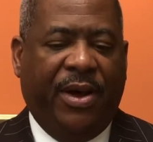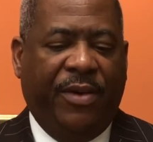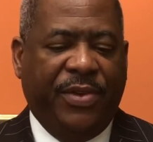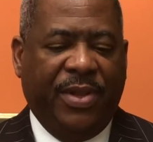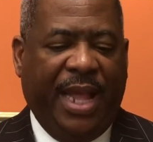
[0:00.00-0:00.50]

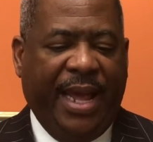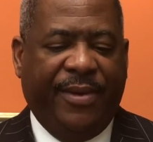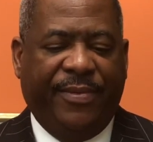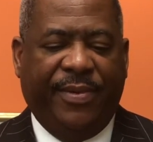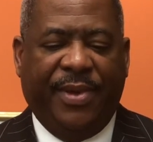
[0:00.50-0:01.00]
of your life.
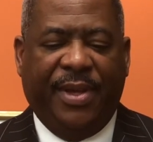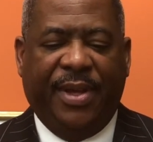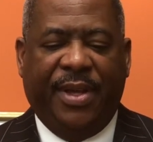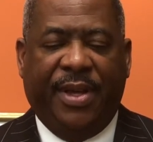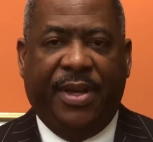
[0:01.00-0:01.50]

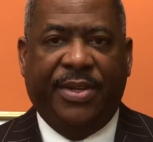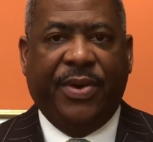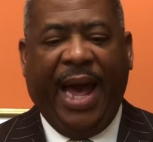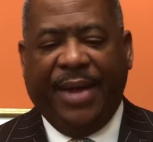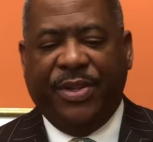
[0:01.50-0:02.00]
So
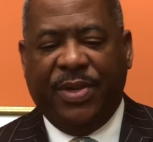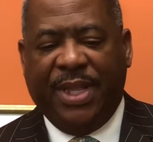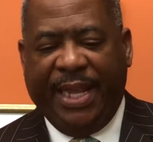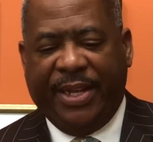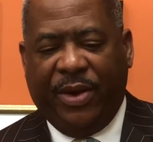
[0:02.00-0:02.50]
how do you
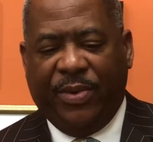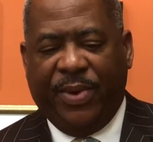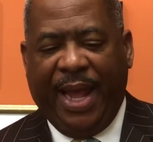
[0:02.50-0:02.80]
let go?